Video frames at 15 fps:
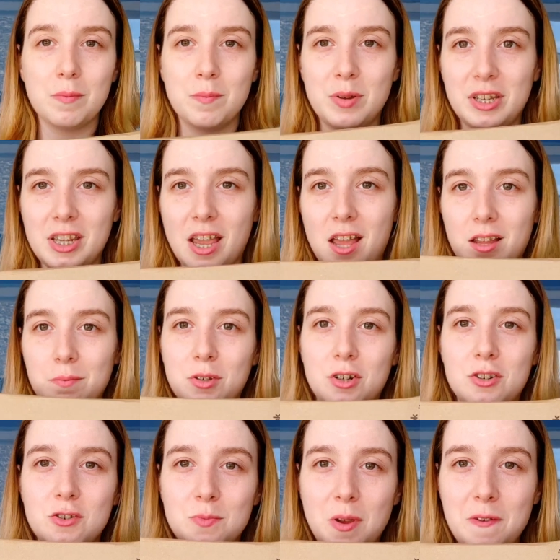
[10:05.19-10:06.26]
But yeah, I'm
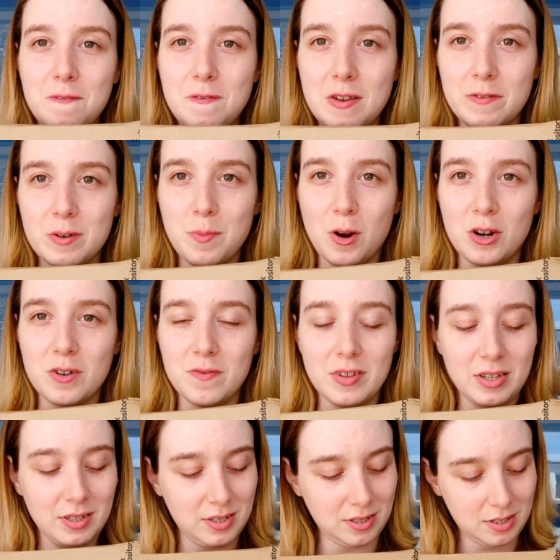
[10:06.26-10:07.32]
gonna do my favorite part of
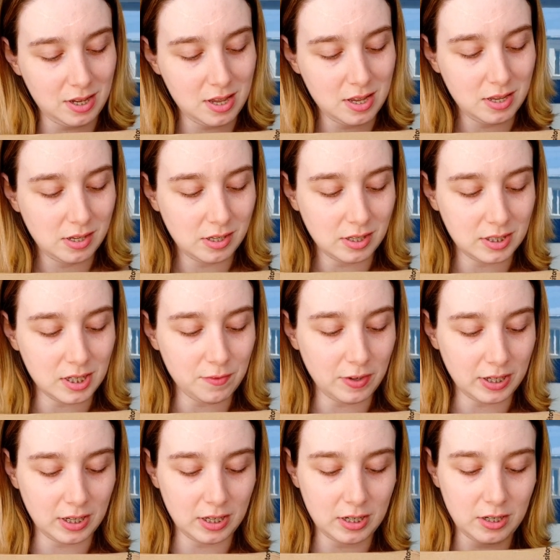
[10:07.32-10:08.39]
this. Let's see if
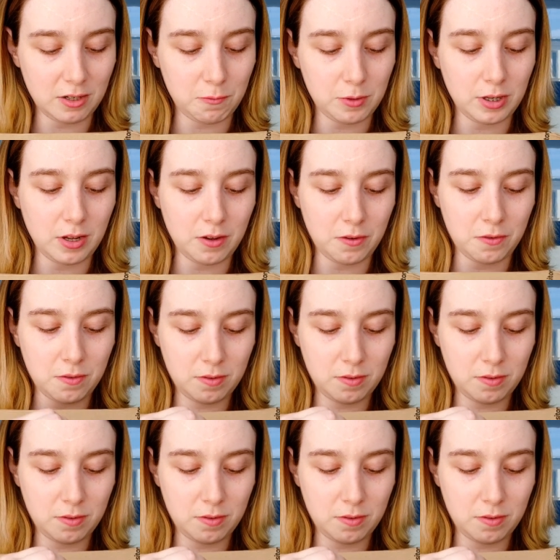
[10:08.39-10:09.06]
I can get it in one go.